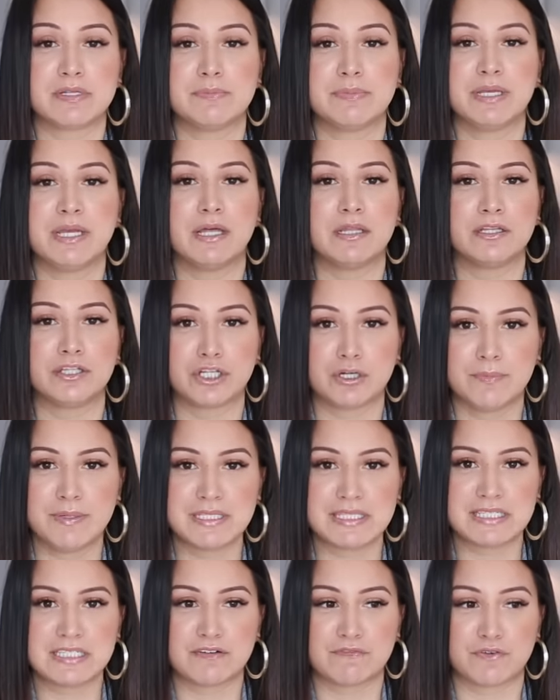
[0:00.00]
to be a little
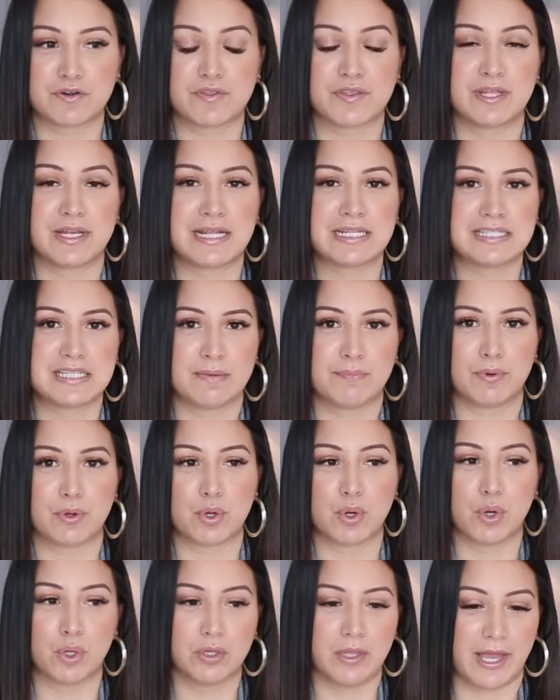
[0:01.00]
bit stiffer than a
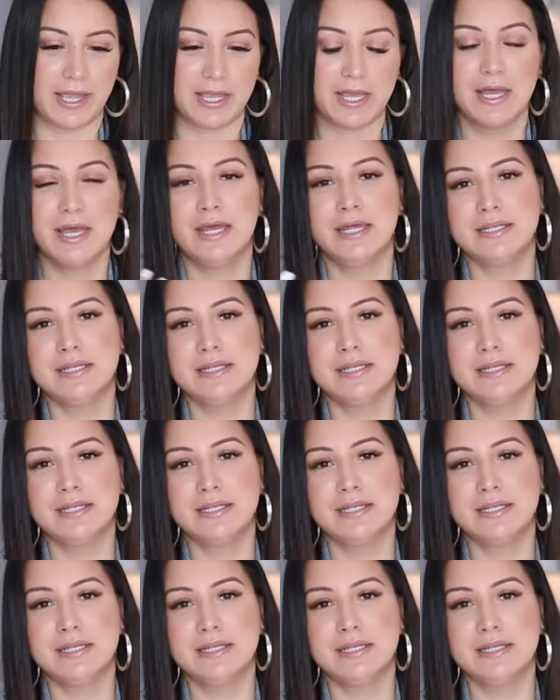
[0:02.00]
typical like